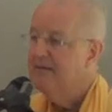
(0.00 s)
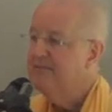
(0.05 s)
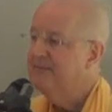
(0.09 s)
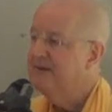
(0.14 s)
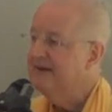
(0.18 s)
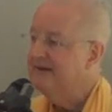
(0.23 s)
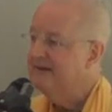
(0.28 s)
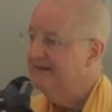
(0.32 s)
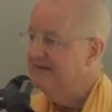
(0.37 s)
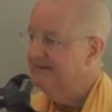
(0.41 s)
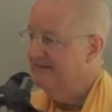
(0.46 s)

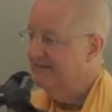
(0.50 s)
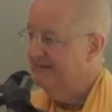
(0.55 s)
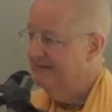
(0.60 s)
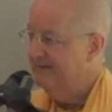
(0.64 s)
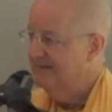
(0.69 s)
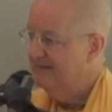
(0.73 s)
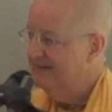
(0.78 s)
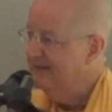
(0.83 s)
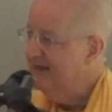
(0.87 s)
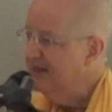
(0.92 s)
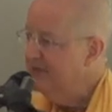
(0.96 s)
But
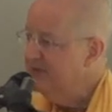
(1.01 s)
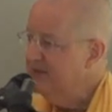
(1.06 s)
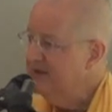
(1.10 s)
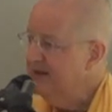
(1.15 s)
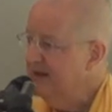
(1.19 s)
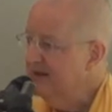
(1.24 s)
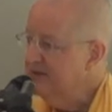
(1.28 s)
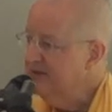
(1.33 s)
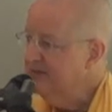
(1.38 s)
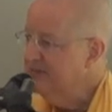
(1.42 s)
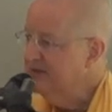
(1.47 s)
let
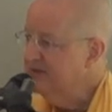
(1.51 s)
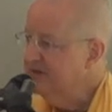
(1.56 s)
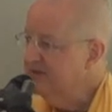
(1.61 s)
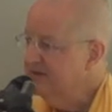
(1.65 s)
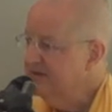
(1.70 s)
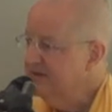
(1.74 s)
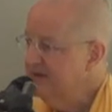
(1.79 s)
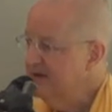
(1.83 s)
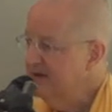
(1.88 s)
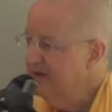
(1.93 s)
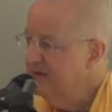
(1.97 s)
the other
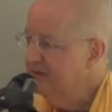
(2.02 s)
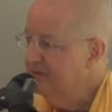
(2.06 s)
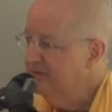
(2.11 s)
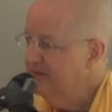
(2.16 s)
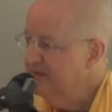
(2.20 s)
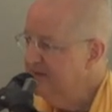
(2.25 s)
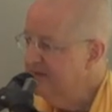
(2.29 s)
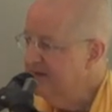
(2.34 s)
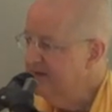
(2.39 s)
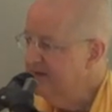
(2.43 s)
person know when